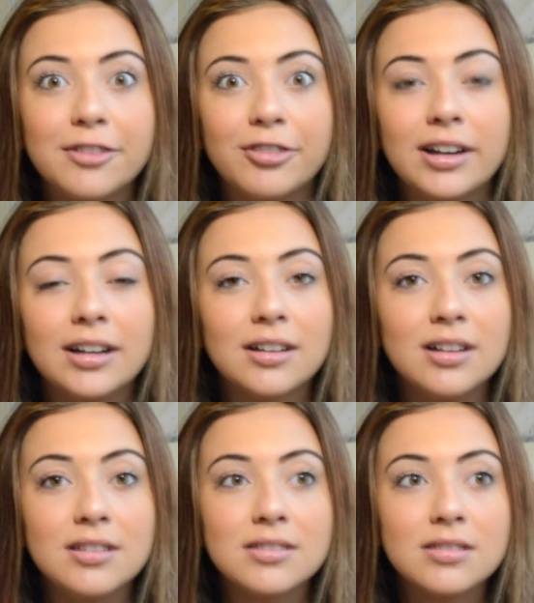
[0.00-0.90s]
different
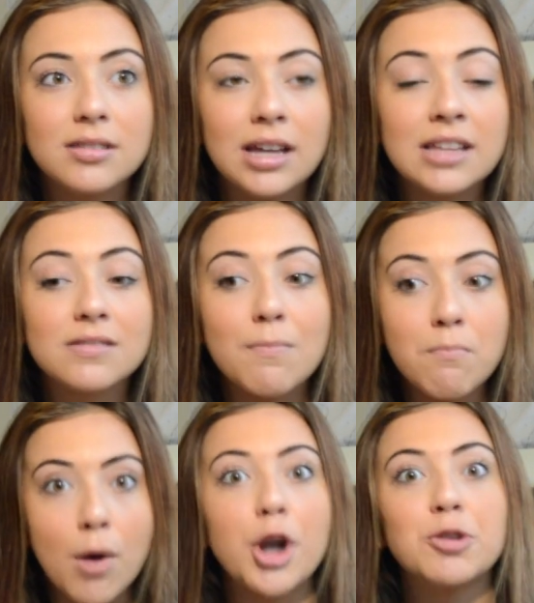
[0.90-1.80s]
because it's
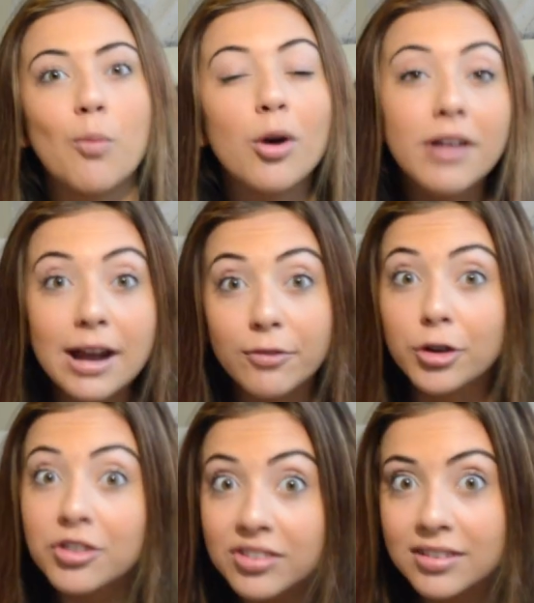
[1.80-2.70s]
much more
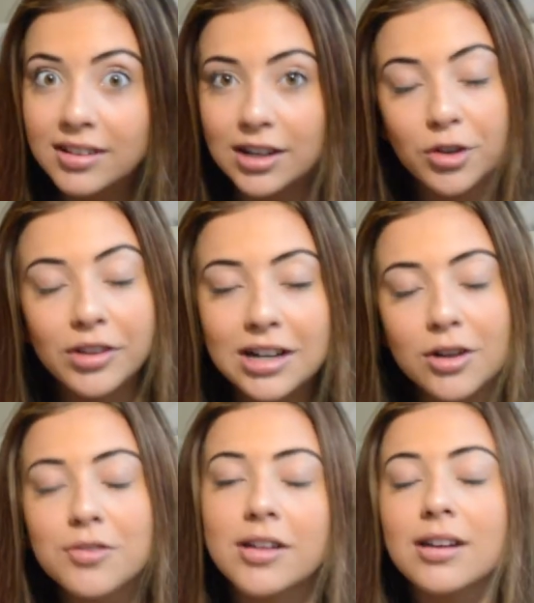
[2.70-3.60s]
diverse in
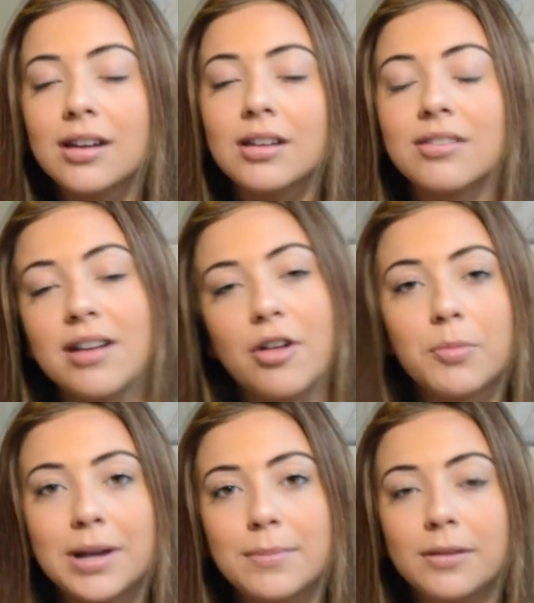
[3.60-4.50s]
Orlando than it is in
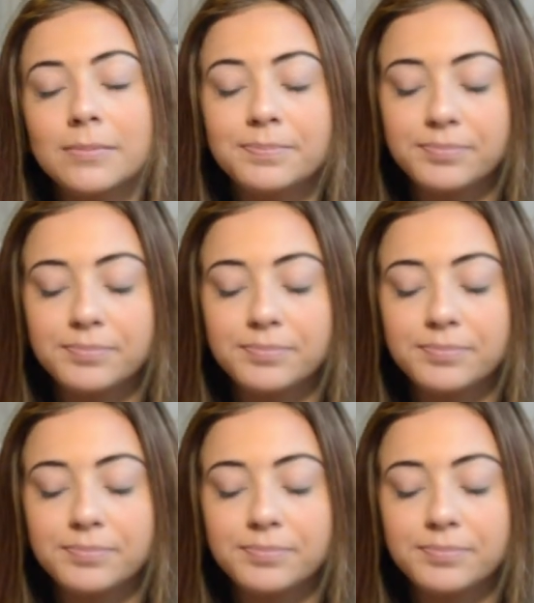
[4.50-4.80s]
Alabama.